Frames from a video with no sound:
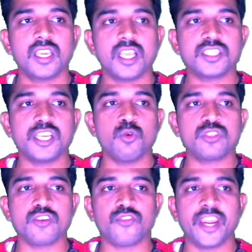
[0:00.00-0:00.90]
Yesterday use
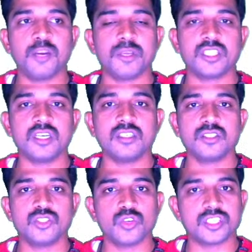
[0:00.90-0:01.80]
a find method.
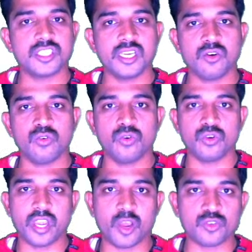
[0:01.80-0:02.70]
So yesterday we
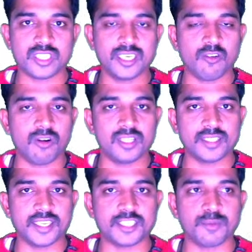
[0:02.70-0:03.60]
have seen all the
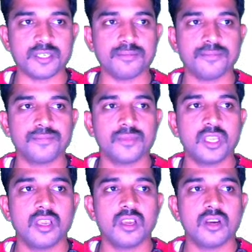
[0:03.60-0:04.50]
things, ma.
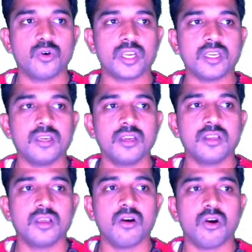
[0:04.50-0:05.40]
Okay.
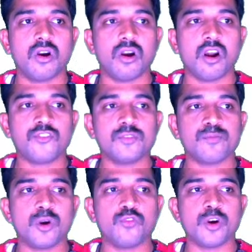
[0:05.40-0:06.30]
After
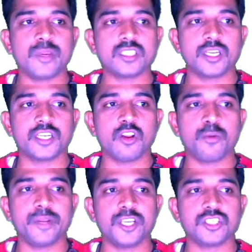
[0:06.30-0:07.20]
performing certain
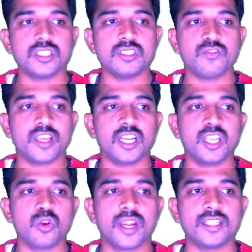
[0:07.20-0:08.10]
operations, finally
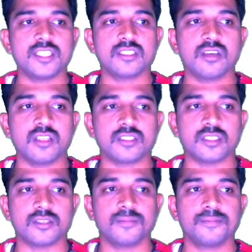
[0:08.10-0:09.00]
you will get this is the answer.